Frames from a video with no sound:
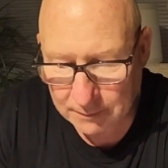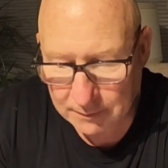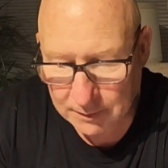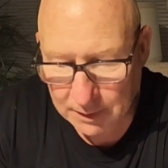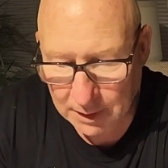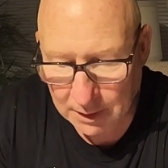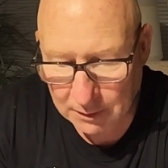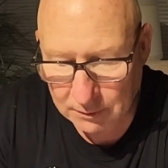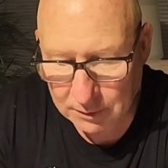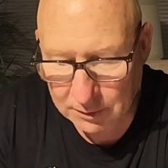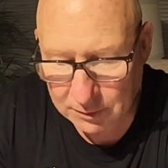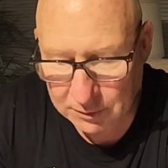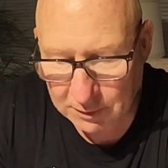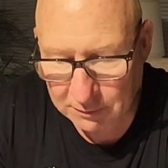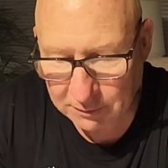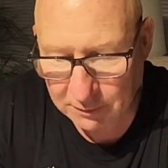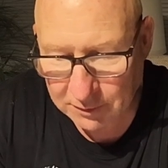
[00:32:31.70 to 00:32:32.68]
you know, there's
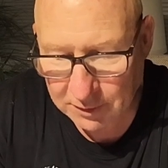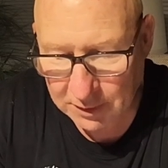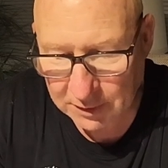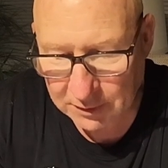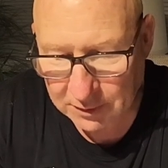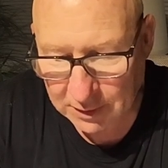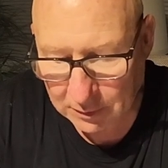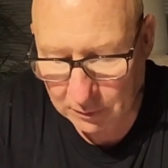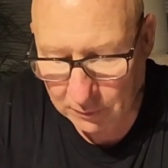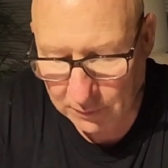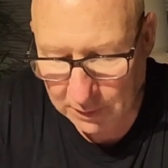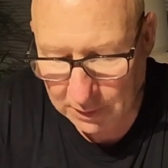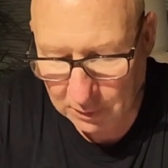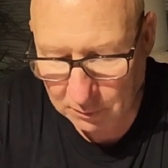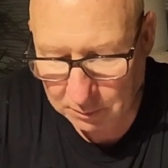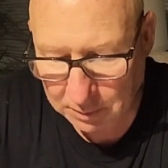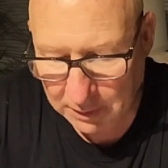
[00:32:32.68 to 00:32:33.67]
different things there on the
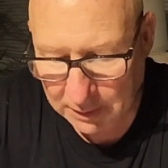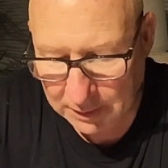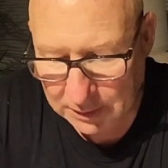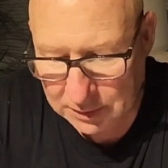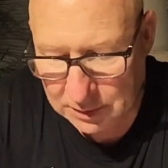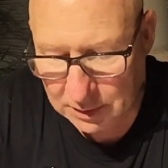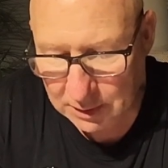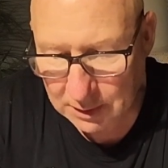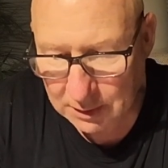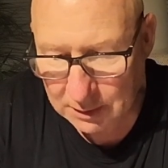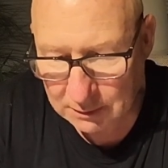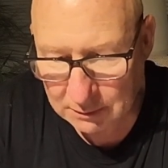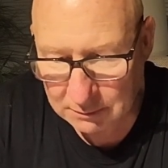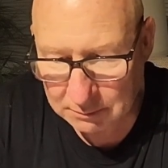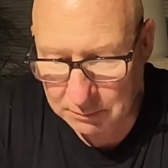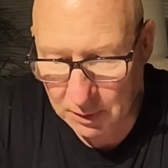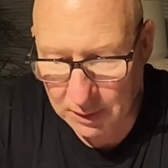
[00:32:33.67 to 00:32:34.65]
help page.
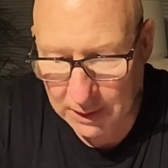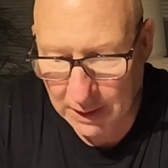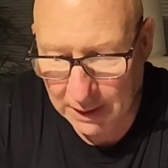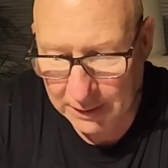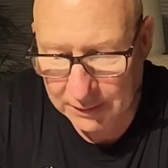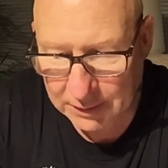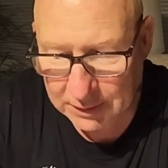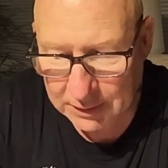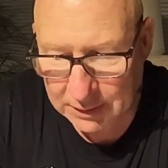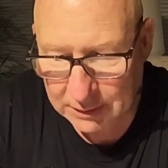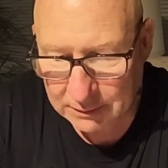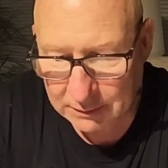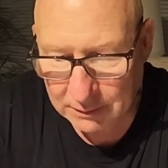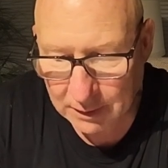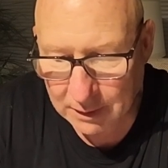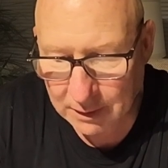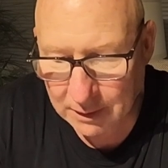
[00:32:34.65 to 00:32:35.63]
Pretty handy
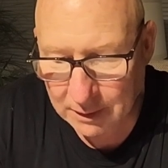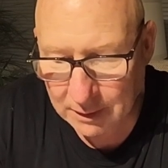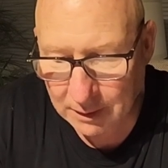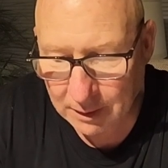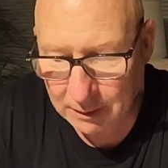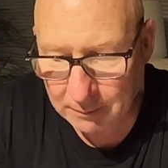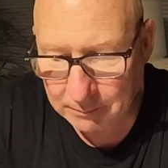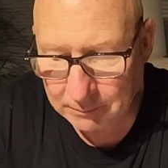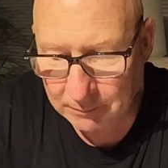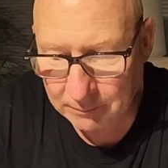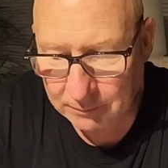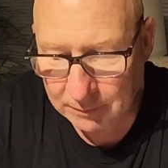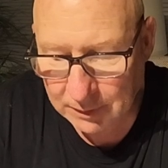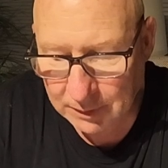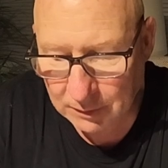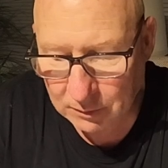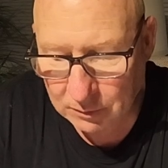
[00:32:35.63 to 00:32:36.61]

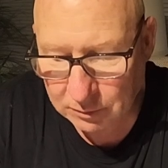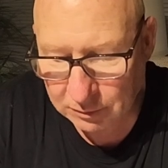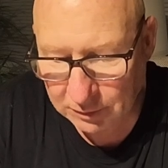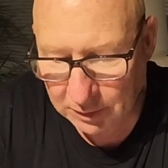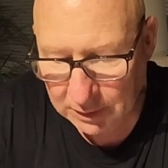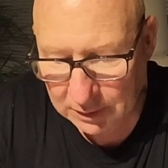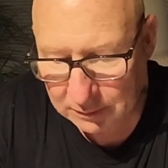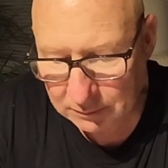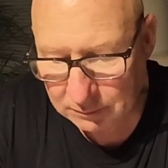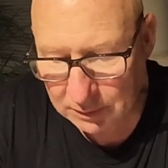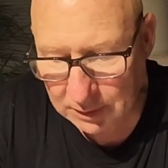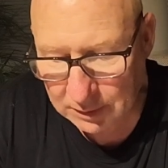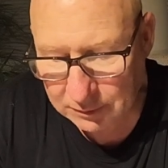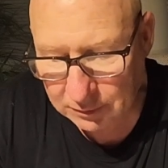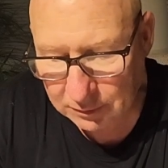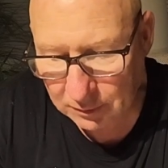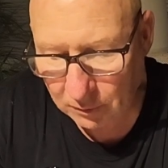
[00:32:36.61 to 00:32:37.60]
little thing
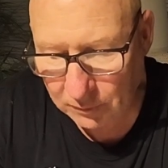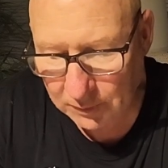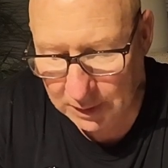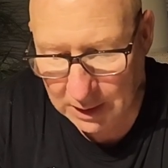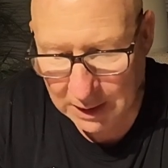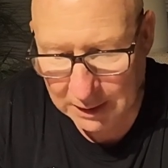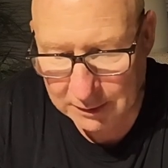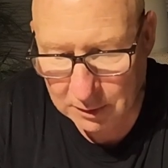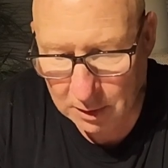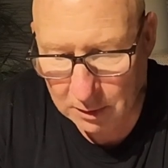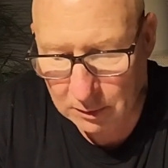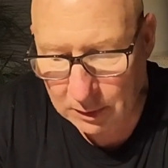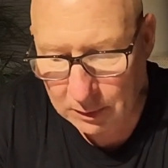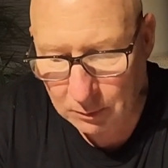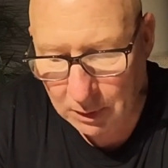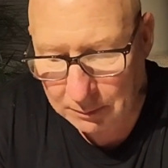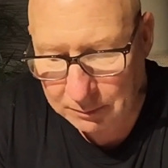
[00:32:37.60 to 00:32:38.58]
that's on the
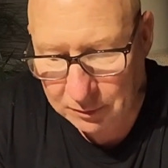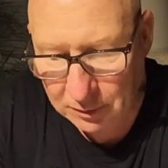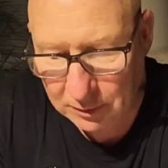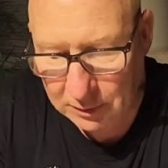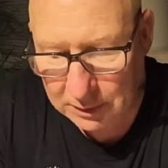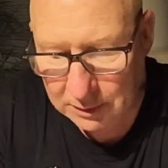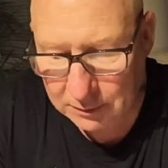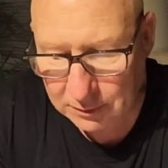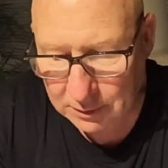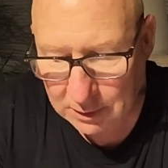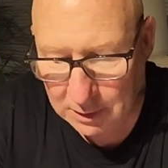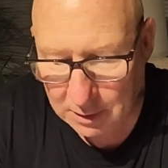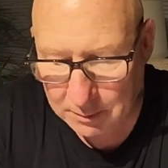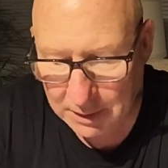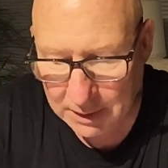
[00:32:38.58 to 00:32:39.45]
KACTOILY website, so go